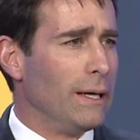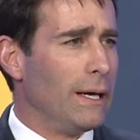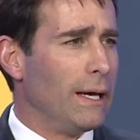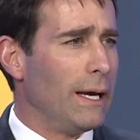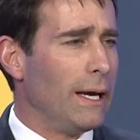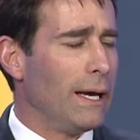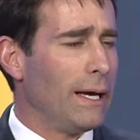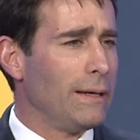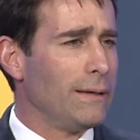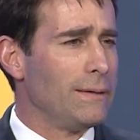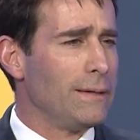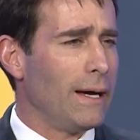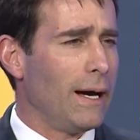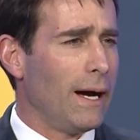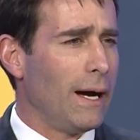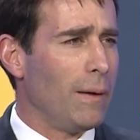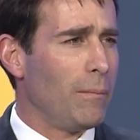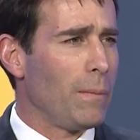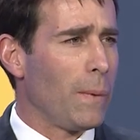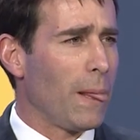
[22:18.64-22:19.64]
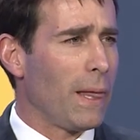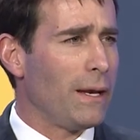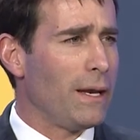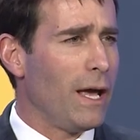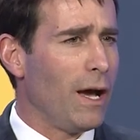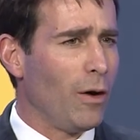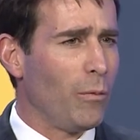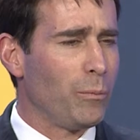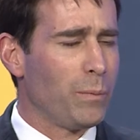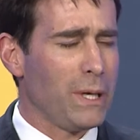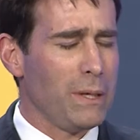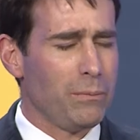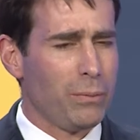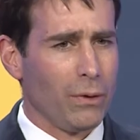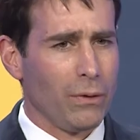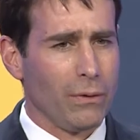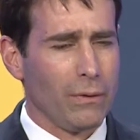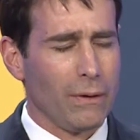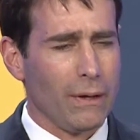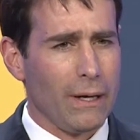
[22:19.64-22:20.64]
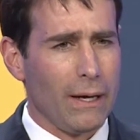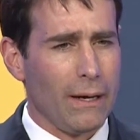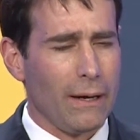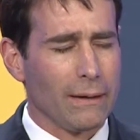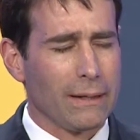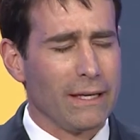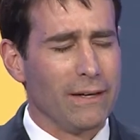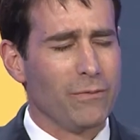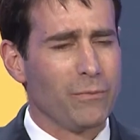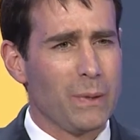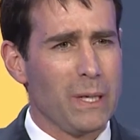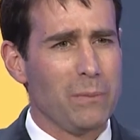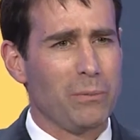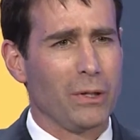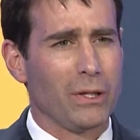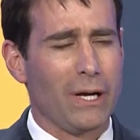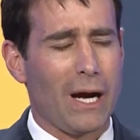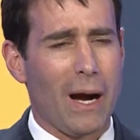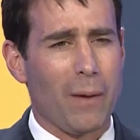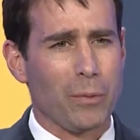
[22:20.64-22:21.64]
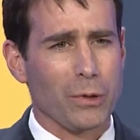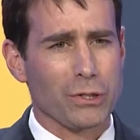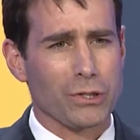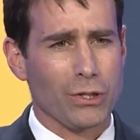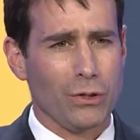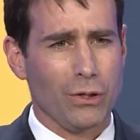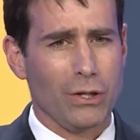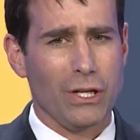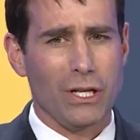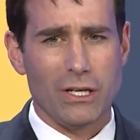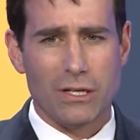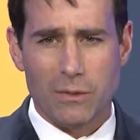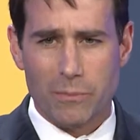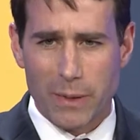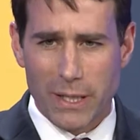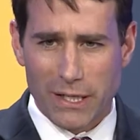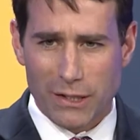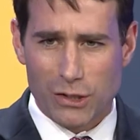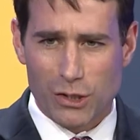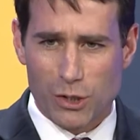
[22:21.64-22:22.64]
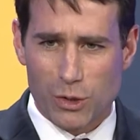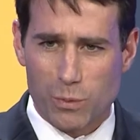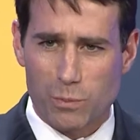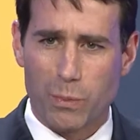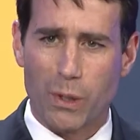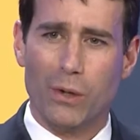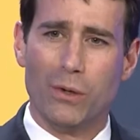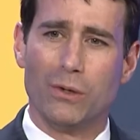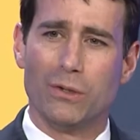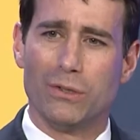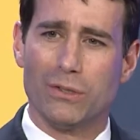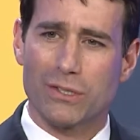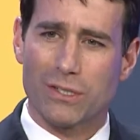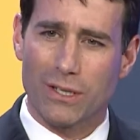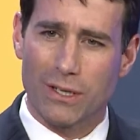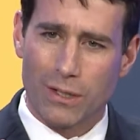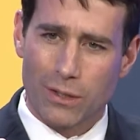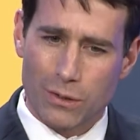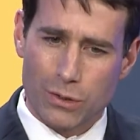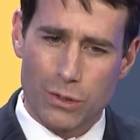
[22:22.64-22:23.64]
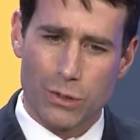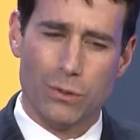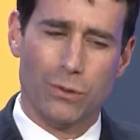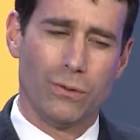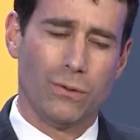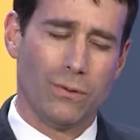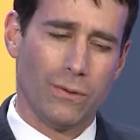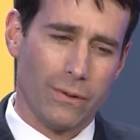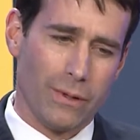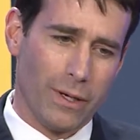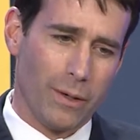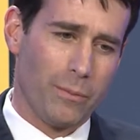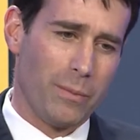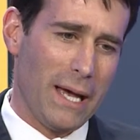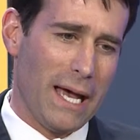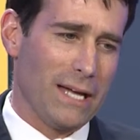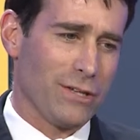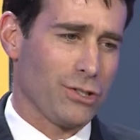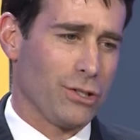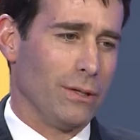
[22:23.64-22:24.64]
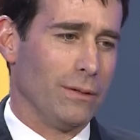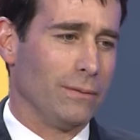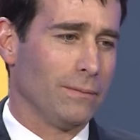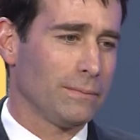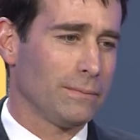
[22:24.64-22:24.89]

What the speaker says: And help people, give people an opportunity to be exposed to their passion.